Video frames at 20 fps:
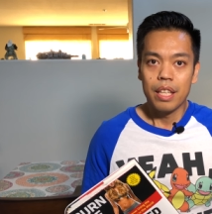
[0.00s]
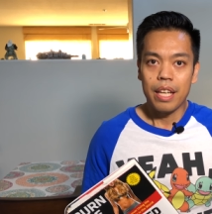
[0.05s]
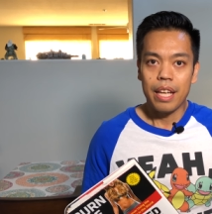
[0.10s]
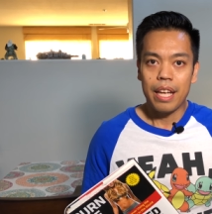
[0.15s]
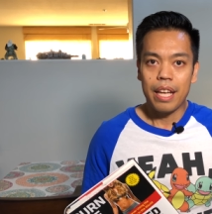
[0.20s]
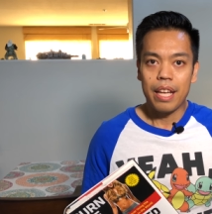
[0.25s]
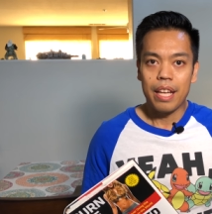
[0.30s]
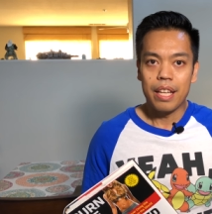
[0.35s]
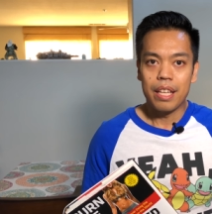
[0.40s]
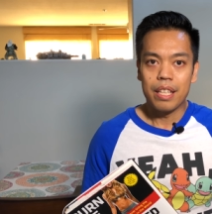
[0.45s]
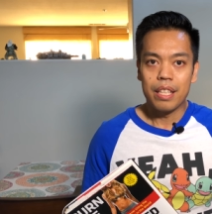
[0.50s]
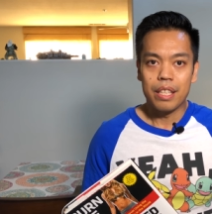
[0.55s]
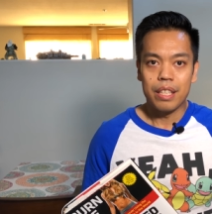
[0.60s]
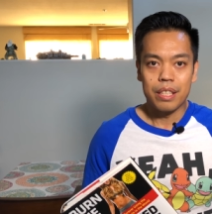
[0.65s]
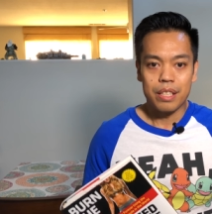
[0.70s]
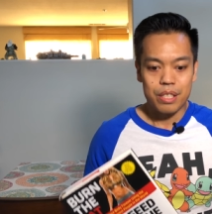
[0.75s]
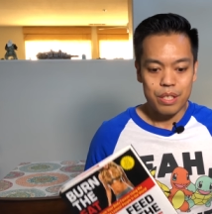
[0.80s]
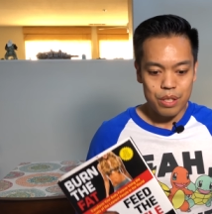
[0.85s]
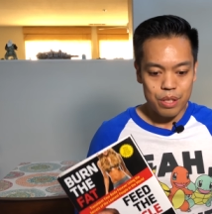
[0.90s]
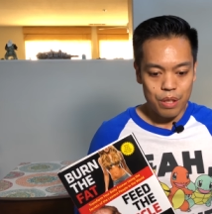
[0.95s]
and uh,
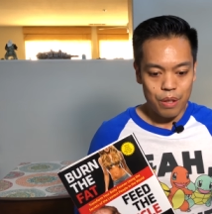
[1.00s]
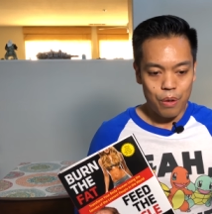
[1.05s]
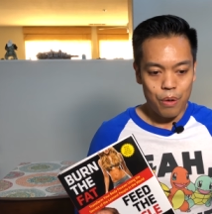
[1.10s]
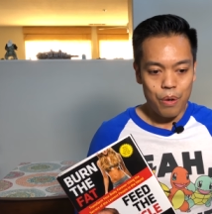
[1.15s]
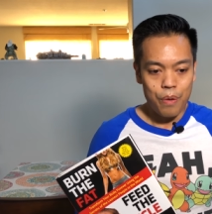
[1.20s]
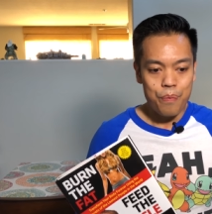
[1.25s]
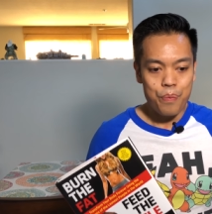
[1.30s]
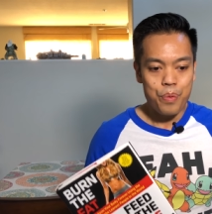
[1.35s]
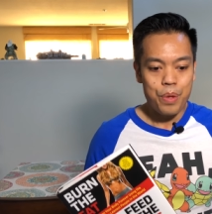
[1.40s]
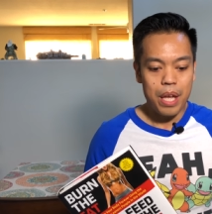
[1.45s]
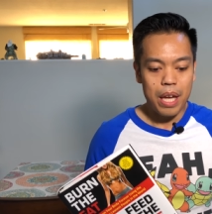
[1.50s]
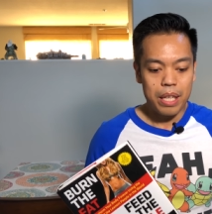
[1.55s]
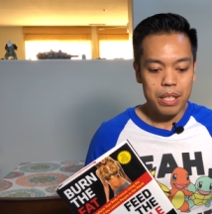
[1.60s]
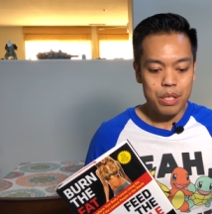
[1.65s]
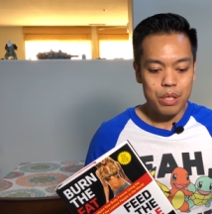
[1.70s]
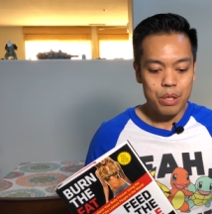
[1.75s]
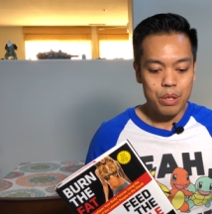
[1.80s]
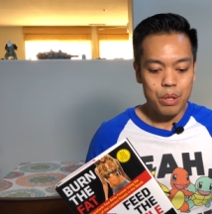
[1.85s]
and you